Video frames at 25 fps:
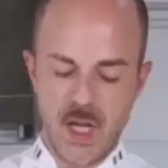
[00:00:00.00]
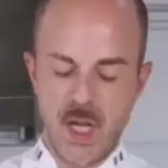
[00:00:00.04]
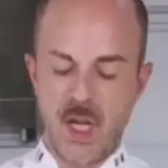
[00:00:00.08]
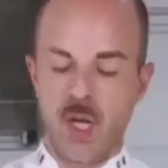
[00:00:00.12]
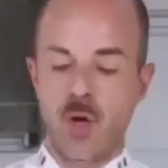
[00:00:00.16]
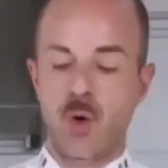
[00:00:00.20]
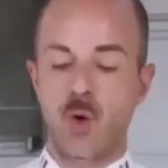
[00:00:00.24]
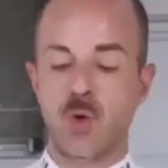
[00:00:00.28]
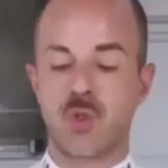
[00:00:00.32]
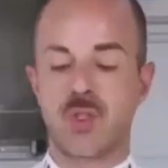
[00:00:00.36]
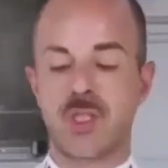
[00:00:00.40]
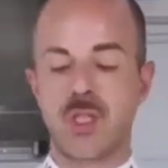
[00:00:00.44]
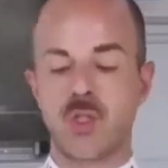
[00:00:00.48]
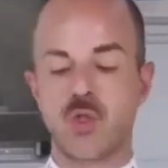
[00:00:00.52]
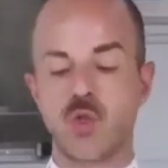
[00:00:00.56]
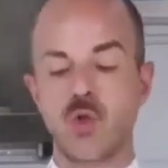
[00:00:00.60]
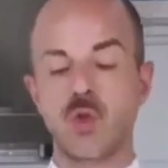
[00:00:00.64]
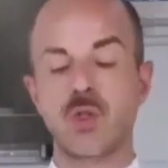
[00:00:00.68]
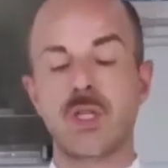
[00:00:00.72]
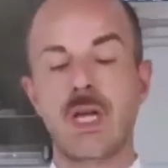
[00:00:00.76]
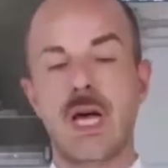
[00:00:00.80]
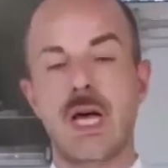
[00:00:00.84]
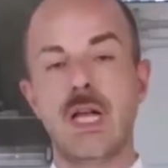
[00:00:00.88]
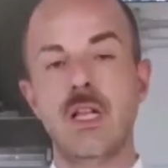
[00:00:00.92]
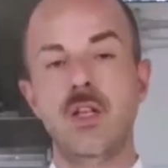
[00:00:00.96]
cut it
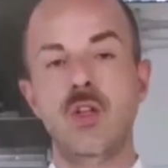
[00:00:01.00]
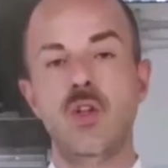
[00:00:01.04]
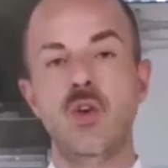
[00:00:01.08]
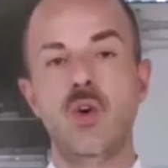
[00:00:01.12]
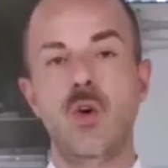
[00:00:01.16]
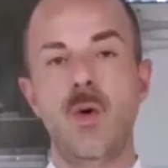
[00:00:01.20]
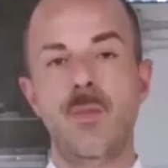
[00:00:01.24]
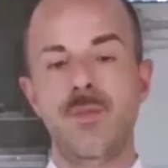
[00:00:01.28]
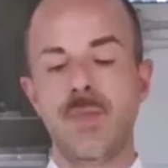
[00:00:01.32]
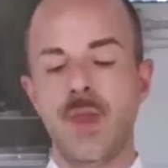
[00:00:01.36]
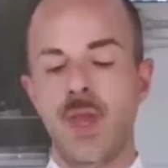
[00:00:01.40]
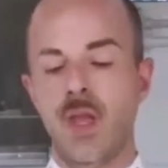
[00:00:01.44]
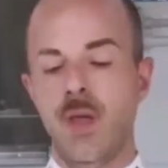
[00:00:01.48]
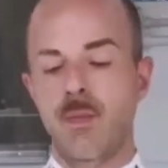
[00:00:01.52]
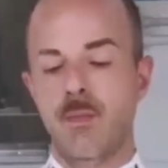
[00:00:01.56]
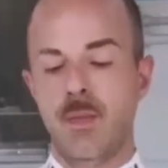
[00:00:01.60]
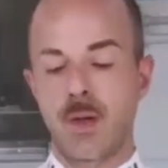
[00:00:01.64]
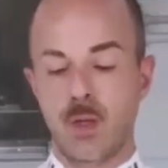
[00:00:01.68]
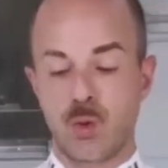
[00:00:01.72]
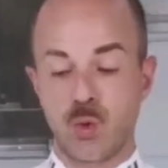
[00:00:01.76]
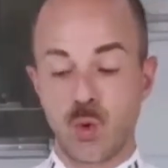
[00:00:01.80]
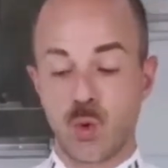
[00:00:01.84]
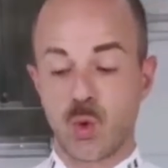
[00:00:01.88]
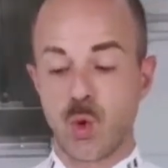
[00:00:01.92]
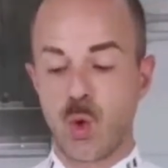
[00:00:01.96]
quite
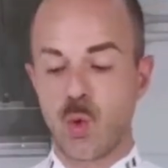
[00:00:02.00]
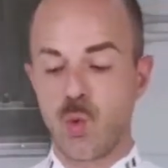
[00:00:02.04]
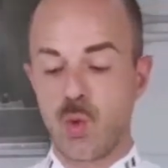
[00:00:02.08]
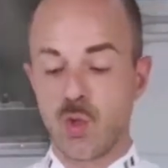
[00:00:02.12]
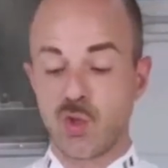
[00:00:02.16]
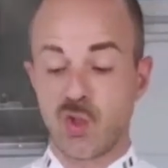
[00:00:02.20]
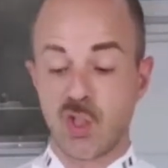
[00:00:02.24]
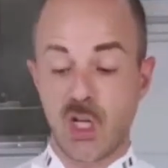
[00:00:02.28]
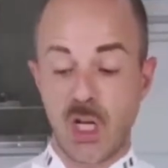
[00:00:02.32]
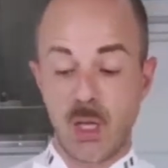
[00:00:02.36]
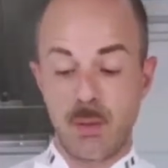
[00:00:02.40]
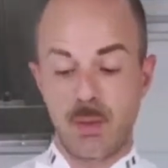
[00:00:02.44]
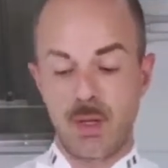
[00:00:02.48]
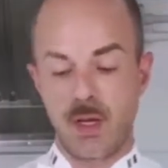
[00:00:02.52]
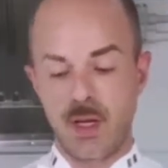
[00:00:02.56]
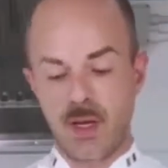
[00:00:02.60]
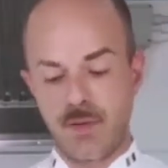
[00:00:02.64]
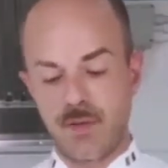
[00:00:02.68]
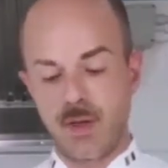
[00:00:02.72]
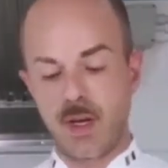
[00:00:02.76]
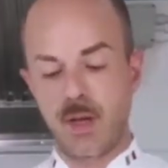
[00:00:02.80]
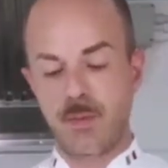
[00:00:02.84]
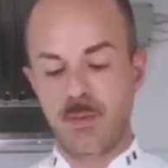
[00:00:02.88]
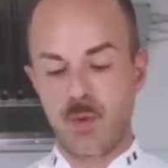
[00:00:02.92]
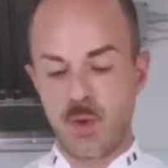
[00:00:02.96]

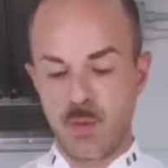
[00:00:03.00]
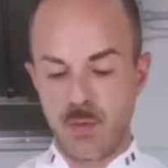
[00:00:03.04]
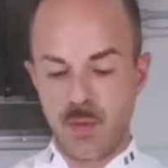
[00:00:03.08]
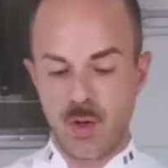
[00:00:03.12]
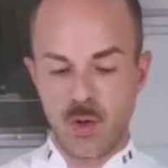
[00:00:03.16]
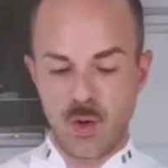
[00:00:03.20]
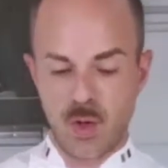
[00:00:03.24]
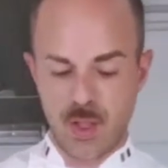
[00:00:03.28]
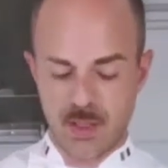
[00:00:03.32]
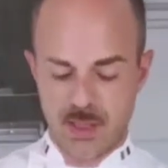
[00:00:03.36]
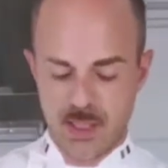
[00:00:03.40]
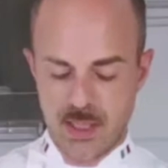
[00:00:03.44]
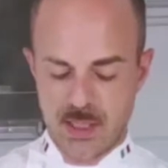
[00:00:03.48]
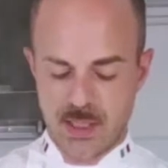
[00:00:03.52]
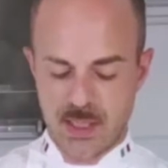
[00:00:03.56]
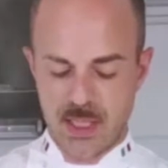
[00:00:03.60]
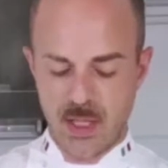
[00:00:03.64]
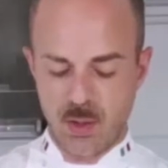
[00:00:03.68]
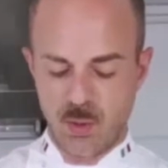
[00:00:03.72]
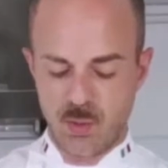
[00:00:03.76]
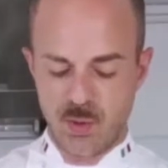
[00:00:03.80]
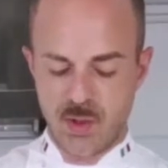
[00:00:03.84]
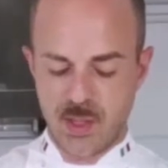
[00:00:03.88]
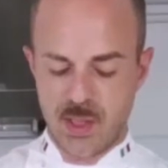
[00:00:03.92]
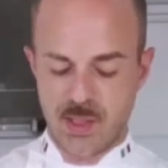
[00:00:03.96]
uniformly
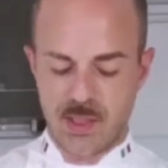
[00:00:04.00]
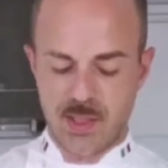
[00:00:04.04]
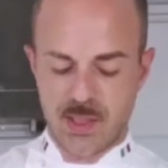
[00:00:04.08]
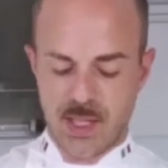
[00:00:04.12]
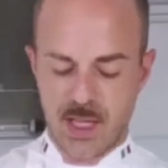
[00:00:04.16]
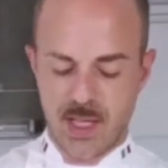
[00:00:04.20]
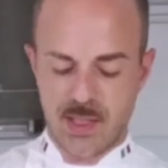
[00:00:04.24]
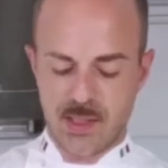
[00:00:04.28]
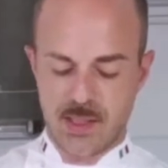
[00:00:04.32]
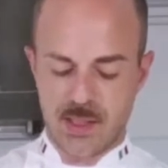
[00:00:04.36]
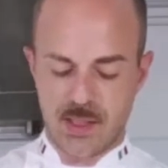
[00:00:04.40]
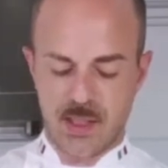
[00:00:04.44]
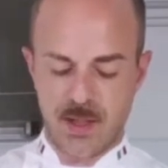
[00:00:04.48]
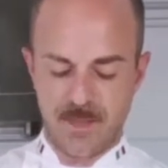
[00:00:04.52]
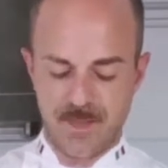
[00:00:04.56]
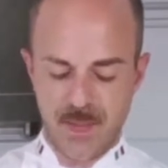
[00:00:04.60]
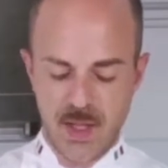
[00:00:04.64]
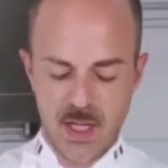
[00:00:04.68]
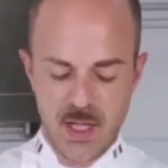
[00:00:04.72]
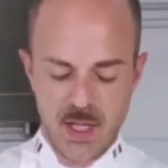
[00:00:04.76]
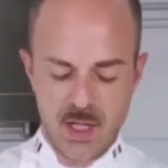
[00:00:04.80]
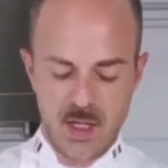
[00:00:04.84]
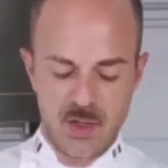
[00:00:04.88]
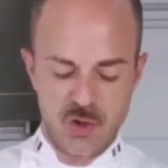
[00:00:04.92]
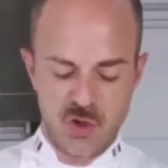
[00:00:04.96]
to
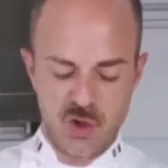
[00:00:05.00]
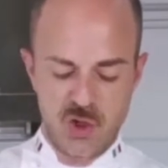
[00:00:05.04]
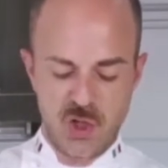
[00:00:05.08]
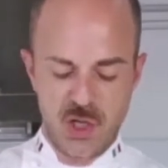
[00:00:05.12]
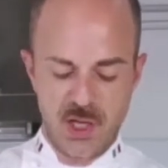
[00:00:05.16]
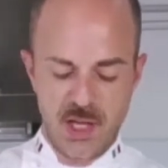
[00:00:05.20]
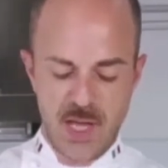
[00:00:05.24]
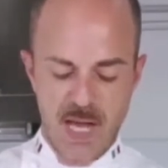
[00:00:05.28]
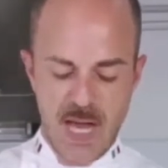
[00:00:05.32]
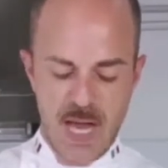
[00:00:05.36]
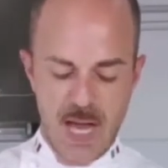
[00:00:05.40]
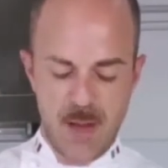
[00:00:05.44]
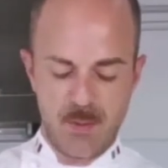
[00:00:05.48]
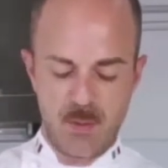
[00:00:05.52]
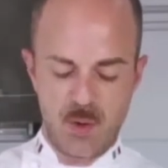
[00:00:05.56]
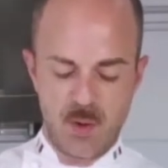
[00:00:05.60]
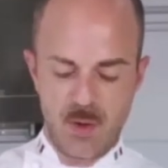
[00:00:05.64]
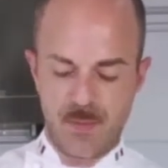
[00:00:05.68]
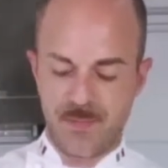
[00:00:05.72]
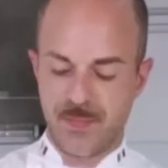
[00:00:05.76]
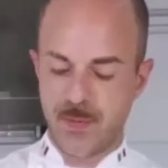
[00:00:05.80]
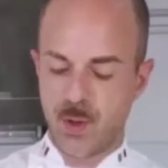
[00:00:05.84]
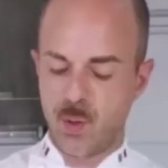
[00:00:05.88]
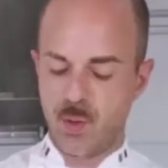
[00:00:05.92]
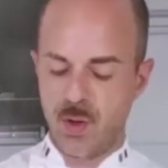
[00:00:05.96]
have kind of the same
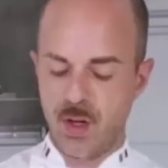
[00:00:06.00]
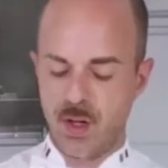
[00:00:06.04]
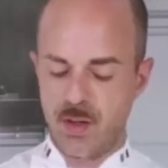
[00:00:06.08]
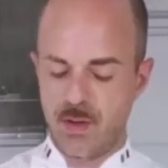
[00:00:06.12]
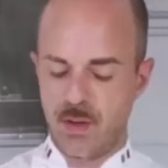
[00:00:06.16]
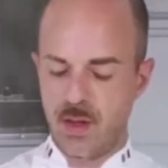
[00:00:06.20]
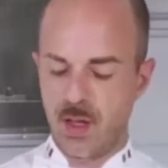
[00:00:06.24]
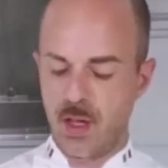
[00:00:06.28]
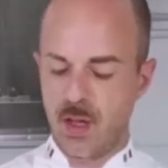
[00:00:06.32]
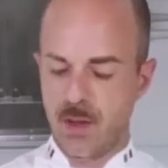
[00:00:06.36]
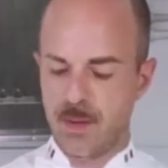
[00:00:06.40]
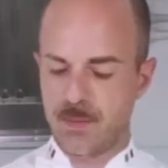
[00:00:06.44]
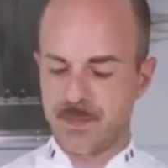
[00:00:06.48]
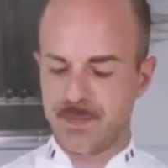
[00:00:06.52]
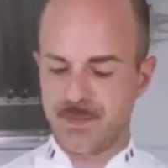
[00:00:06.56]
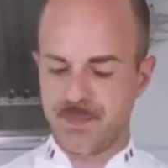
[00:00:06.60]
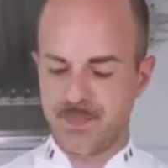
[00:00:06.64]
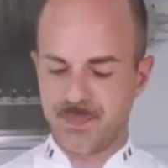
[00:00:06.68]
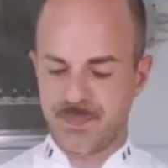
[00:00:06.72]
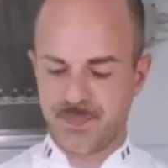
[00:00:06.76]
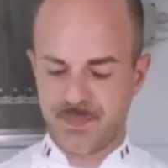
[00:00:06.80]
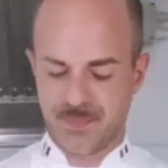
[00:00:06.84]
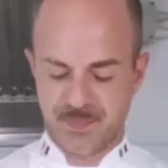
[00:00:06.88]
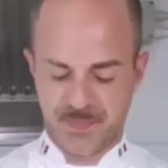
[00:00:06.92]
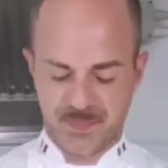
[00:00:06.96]
consistency of every
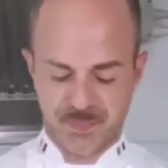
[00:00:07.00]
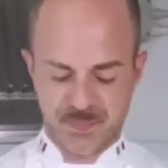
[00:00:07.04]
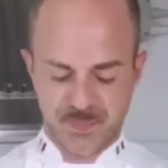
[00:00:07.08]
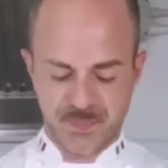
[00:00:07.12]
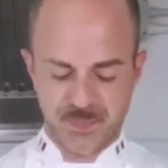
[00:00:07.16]
piece.